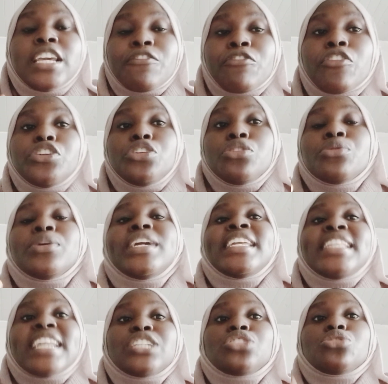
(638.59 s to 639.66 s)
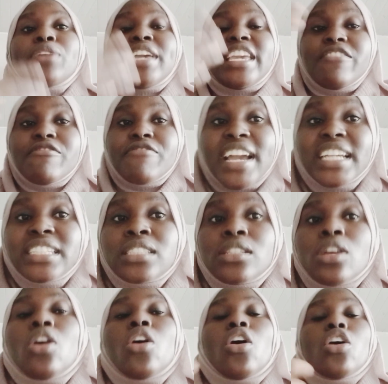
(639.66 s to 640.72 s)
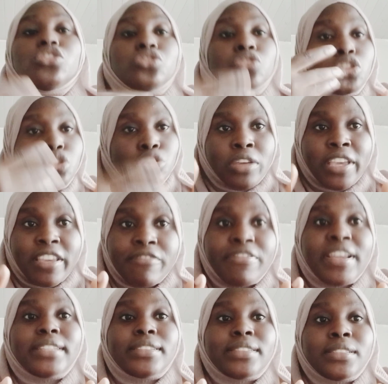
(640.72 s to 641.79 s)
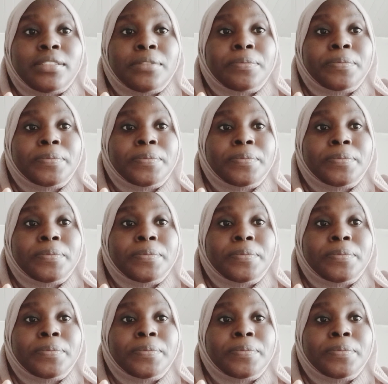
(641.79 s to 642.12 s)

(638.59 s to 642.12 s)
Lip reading: for you either to invest or not to invest.